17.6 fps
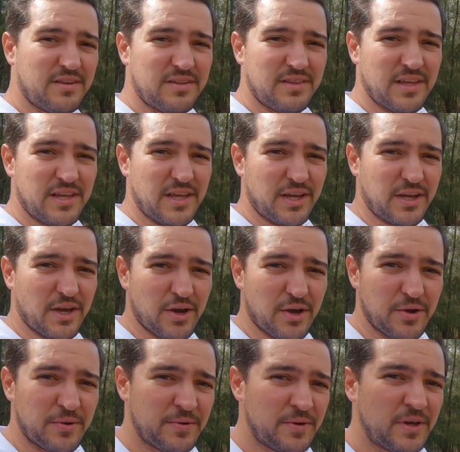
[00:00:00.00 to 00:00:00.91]
There you
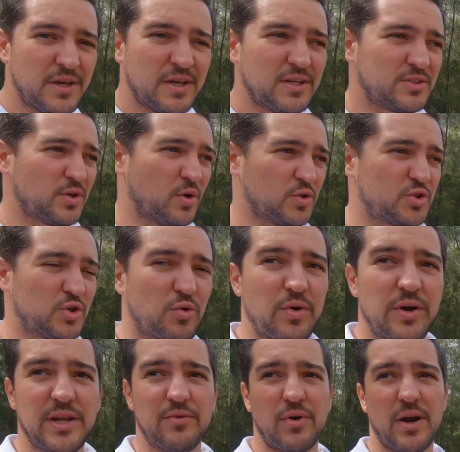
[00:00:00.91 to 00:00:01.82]
go. So it's
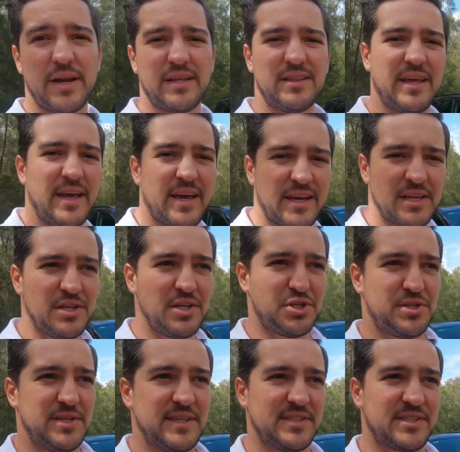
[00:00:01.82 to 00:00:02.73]
already running, the air
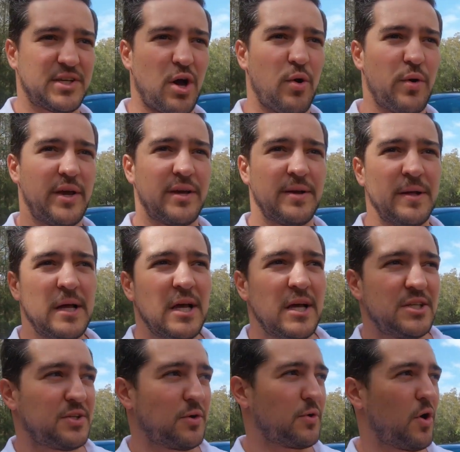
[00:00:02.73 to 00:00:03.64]
conditioning's going.
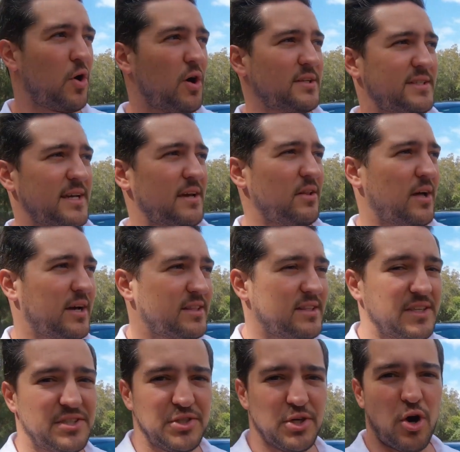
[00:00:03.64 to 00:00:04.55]
So on a hot day like
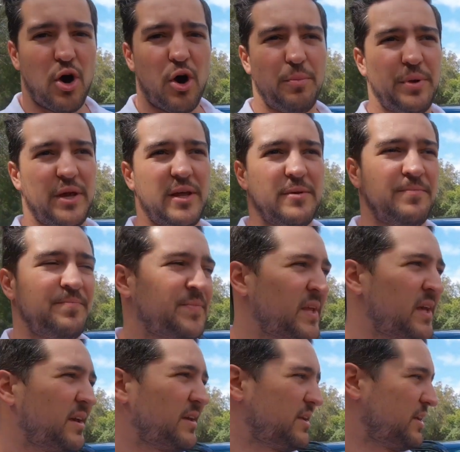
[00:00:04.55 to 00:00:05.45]
this, you hop in,
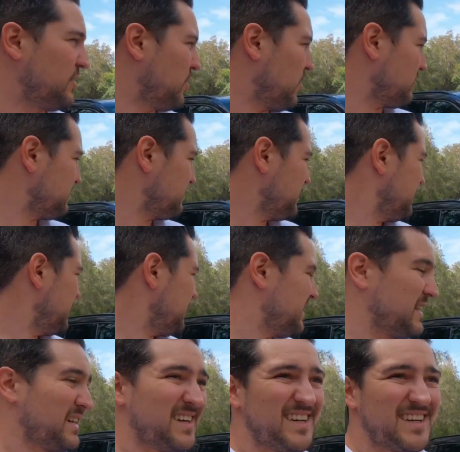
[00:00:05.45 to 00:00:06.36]
you're not
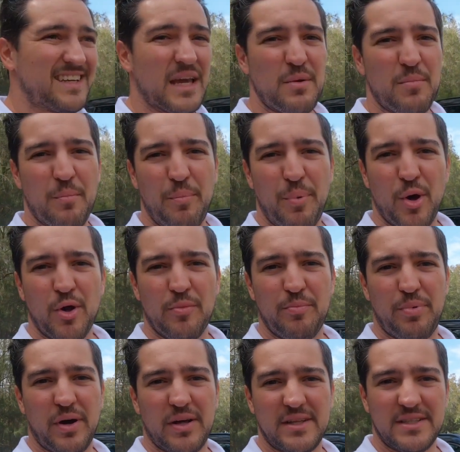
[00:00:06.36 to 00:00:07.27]
getting
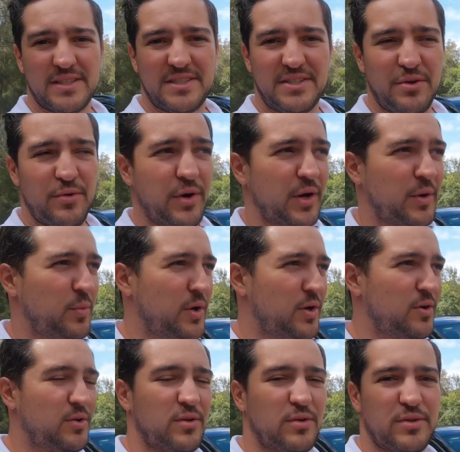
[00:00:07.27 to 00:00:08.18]
burnt by the steering
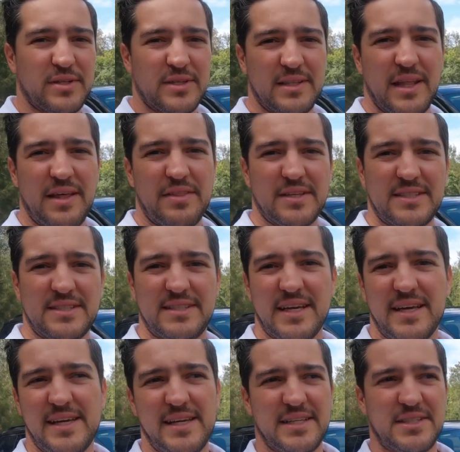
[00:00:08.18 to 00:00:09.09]
wheel or the leather
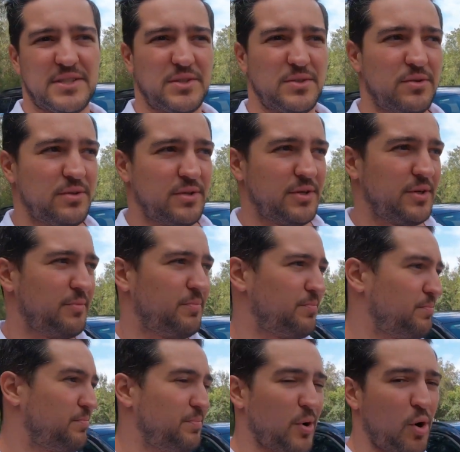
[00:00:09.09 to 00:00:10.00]
seats or the
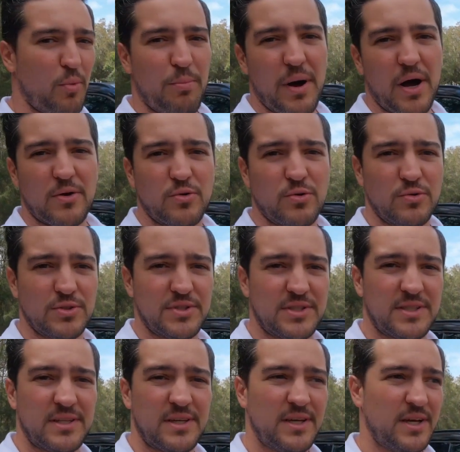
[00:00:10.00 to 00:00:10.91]
bolt
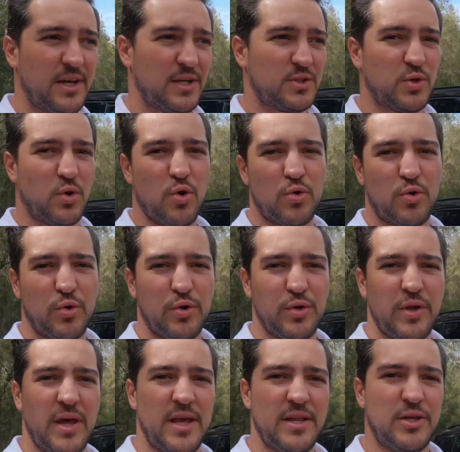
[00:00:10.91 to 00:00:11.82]
buckles. It's all
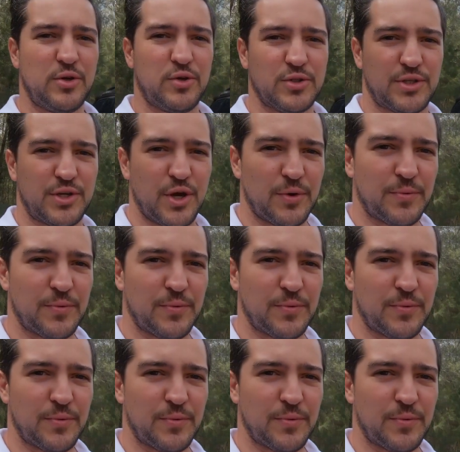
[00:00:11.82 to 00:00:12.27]
good and you're good to go.